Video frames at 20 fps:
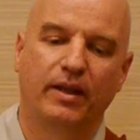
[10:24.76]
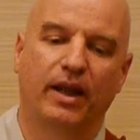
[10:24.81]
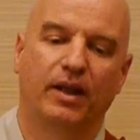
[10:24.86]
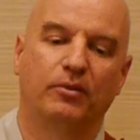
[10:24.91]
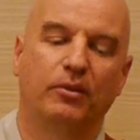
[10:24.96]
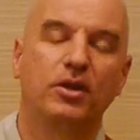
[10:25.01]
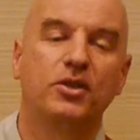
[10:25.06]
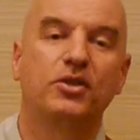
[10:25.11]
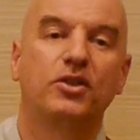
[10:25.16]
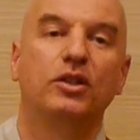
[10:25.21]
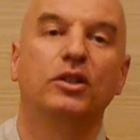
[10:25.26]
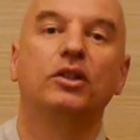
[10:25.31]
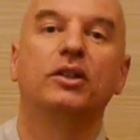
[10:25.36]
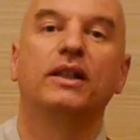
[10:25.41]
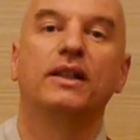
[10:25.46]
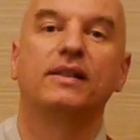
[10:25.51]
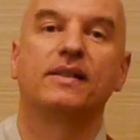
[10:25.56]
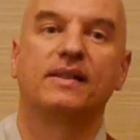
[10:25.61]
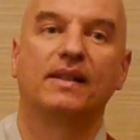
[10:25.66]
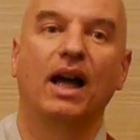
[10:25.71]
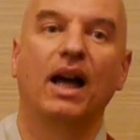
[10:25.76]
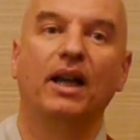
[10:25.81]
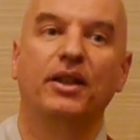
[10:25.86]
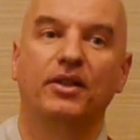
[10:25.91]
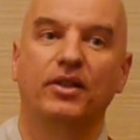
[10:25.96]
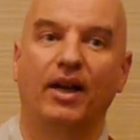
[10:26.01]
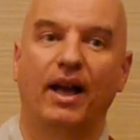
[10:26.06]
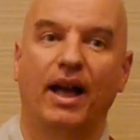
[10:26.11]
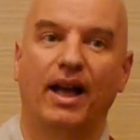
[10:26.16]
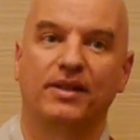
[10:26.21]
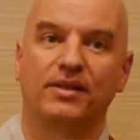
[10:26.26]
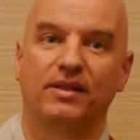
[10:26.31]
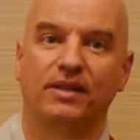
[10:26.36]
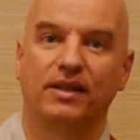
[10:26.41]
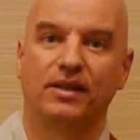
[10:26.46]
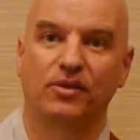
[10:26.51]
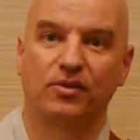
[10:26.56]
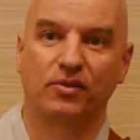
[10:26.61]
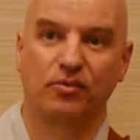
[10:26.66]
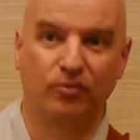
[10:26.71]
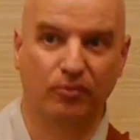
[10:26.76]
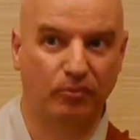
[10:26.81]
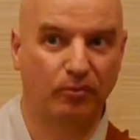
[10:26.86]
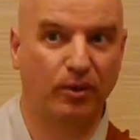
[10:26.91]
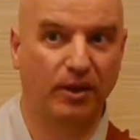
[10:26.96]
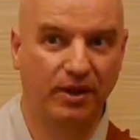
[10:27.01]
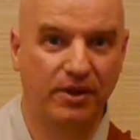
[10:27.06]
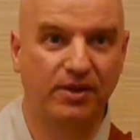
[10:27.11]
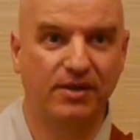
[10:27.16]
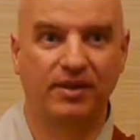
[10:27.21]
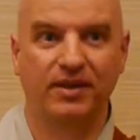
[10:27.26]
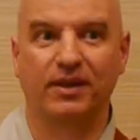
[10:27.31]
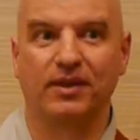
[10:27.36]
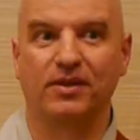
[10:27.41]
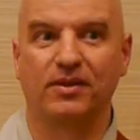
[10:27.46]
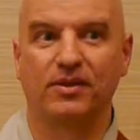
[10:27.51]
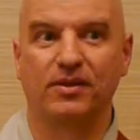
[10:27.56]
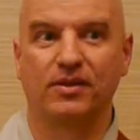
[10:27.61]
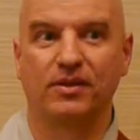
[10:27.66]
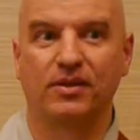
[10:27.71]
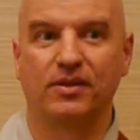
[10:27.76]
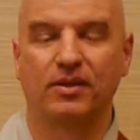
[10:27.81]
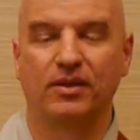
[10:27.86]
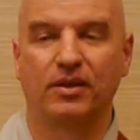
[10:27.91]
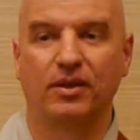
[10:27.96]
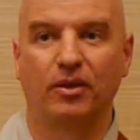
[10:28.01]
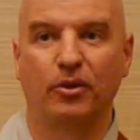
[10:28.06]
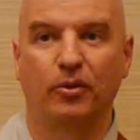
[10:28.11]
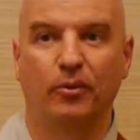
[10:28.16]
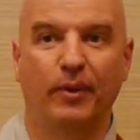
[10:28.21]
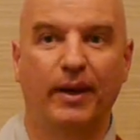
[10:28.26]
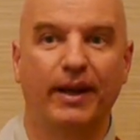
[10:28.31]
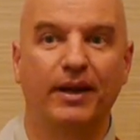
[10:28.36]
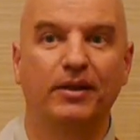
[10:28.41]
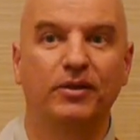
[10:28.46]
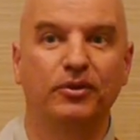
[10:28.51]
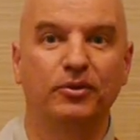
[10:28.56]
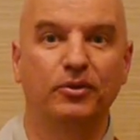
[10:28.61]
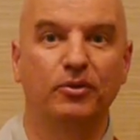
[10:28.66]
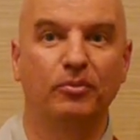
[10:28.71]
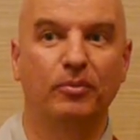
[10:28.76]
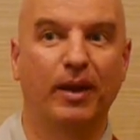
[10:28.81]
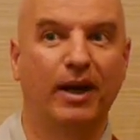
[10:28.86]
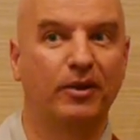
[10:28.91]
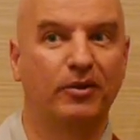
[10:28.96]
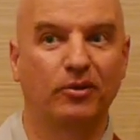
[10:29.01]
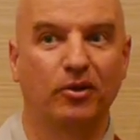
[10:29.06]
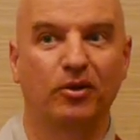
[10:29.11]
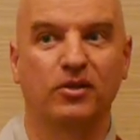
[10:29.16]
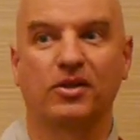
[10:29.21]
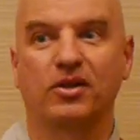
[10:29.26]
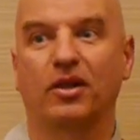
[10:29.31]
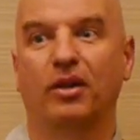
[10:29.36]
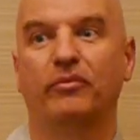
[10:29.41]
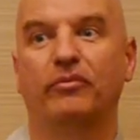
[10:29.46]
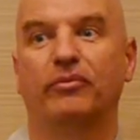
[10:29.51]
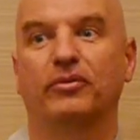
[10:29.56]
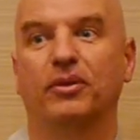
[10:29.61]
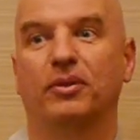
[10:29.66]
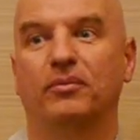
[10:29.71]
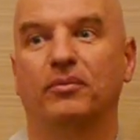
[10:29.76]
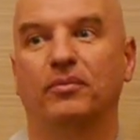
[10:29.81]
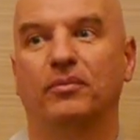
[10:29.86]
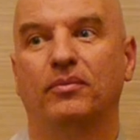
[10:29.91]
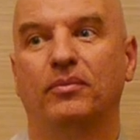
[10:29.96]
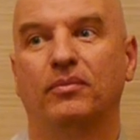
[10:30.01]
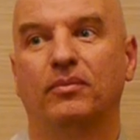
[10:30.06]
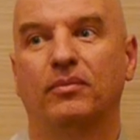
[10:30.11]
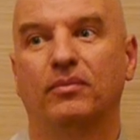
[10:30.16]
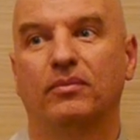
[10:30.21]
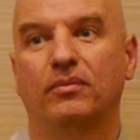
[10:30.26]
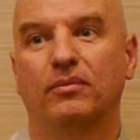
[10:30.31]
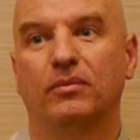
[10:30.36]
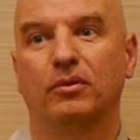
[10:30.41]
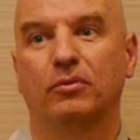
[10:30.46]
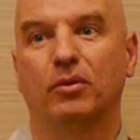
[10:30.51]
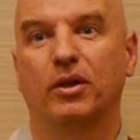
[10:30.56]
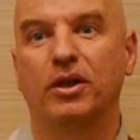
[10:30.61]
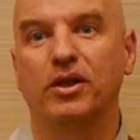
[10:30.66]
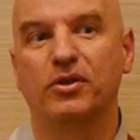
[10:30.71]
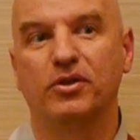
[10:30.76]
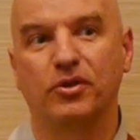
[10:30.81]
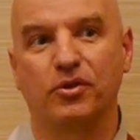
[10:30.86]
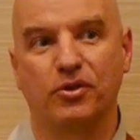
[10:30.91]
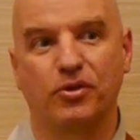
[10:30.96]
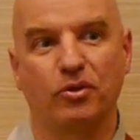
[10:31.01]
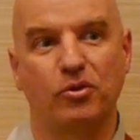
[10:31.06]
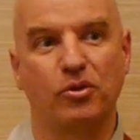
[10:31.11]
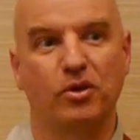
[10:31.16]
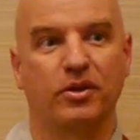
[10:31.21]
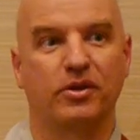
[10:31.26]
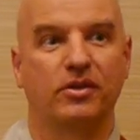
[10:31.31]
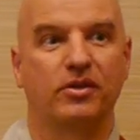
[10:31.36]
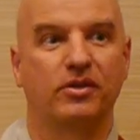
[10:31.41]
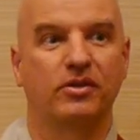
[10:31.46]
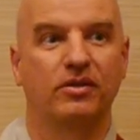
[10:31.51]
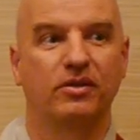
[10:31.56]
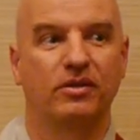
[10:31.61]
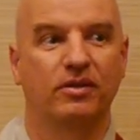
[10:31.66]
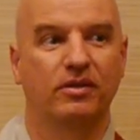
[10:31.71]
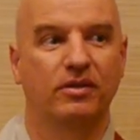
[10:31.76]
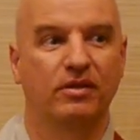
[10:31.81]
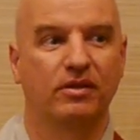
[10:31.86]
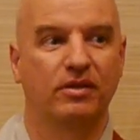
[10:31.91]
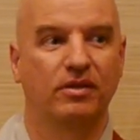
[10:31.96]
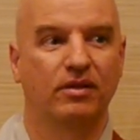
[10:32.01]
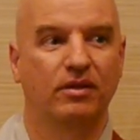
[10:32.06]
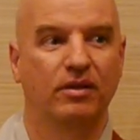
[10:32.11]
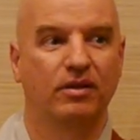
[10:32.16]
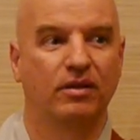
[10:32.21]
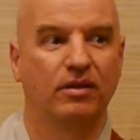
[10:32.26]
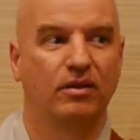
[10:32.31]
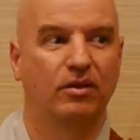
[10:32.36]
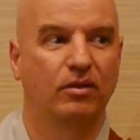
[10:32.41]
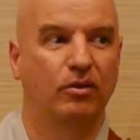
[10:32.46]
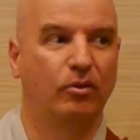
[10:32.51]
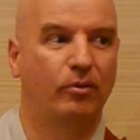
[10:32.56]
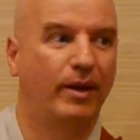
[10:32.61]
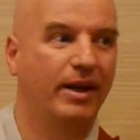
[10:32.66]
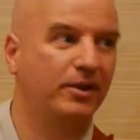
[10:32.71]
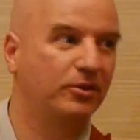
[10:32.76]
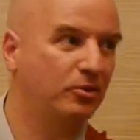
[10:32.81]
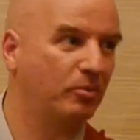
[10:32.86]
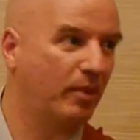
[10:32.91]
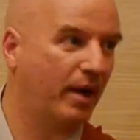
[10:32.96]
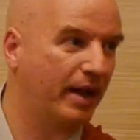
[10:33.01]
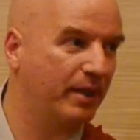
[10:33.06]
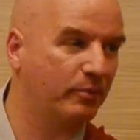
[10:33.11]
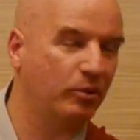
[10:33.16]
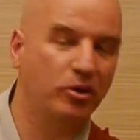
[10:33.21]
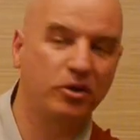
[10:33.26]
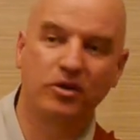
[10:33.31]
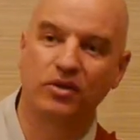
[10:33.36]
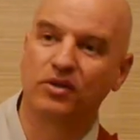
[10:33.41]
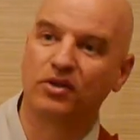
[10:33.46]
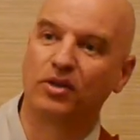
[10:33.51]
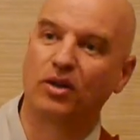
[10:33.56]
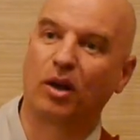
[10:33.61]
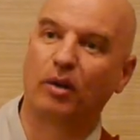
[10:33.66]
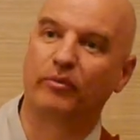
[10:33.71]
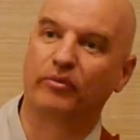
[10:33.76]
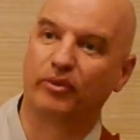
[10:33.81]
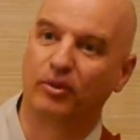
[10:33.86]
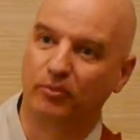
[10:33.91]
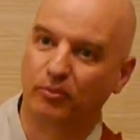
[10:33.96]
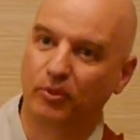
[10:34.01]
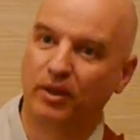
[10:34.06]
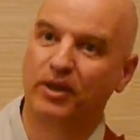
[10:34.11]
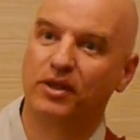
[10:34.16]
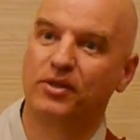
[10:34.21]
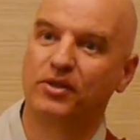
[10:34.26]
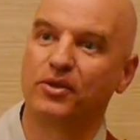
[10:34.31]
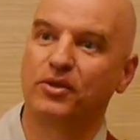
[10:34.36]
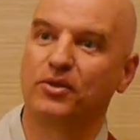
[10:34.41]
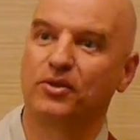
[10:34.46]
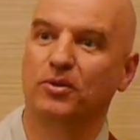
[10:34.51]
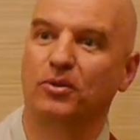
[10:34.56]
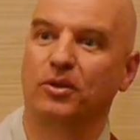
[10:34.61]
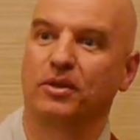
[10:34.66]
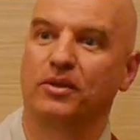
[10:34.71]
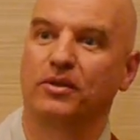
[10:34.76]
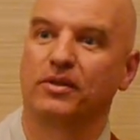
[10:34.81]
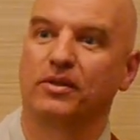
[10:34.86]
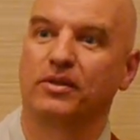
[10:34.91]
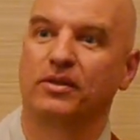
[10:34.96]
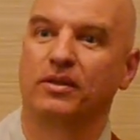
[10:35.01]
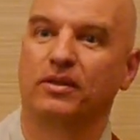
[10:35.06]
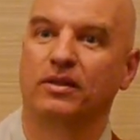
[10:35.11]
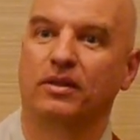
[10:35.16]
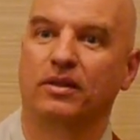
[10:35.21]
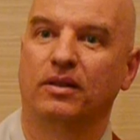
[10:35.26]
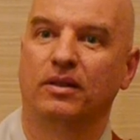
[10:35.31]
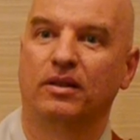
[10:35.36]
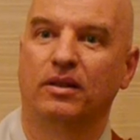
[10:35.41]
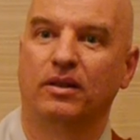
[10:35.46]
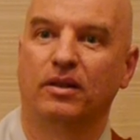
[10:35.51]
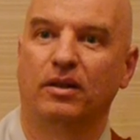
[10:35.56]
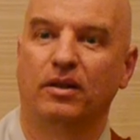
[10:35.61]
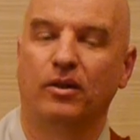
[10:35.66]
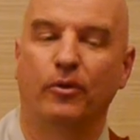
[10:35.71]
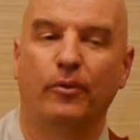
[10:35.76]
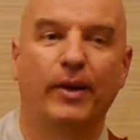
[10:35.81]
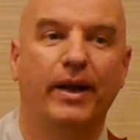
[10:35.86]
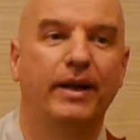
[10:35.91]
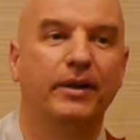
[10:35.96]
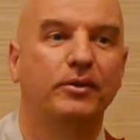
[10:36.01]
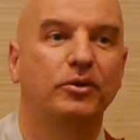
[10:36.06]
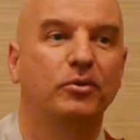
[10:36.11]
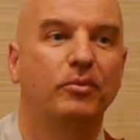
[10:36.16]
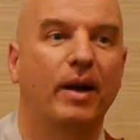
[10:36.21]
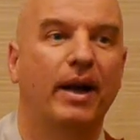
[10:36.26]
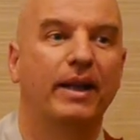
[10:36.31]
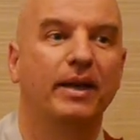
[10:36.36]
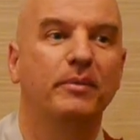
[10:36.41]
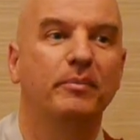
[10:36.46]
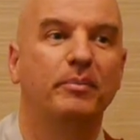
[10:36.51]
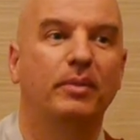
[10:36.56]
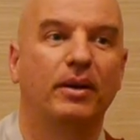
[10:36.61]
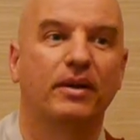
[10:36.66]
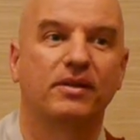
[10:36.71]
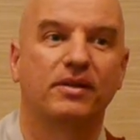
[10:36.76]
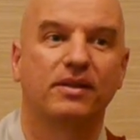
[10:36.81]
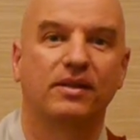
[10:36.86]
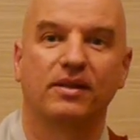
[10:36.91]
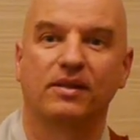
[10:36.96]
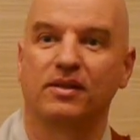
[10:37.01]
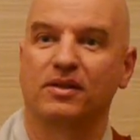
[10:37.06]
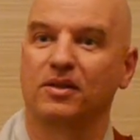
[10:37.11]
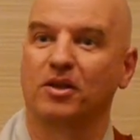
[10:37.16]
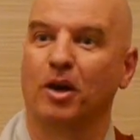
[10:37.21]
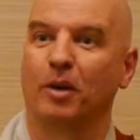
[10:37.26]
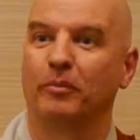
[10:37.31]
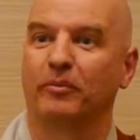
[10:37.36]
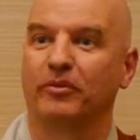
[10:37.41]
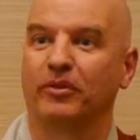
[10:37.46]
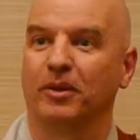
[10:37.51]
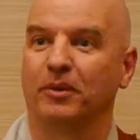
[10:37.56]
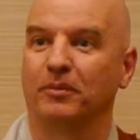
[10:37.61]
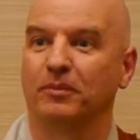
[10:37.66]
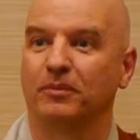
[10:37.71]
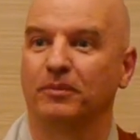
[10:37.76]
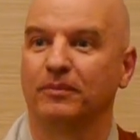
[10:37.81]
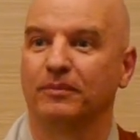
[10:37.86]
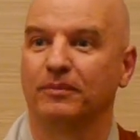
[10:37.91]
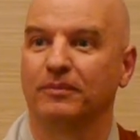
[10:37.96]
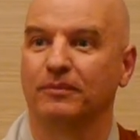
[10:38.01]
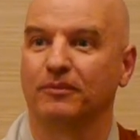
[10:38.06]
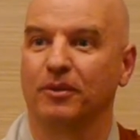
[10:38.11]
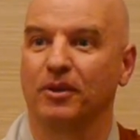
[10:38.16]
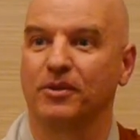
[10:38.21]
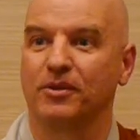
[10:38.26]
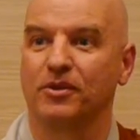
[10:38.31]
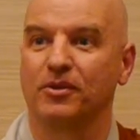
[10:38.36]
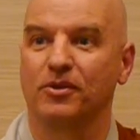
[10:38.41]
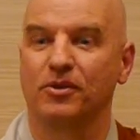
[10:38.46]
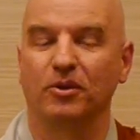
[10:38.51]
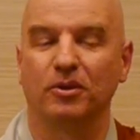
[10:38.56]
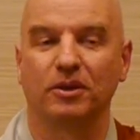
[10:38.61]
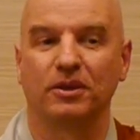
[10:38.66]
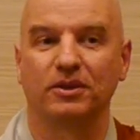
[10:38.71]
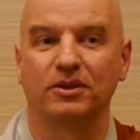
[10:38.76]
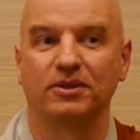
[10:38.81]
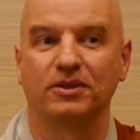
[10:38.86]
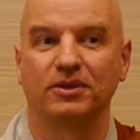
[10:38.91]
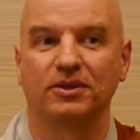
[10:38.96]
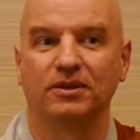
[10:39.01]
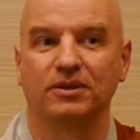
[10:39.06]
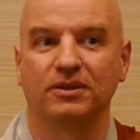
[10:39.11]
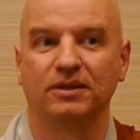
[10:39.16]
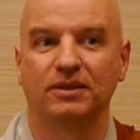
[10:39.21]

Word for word: And once you look inside, you ask this what is this? Where do my thoughts come from? What is the source? Where do my emotions come from? What is the source? Where do my impulses come from? What's the source?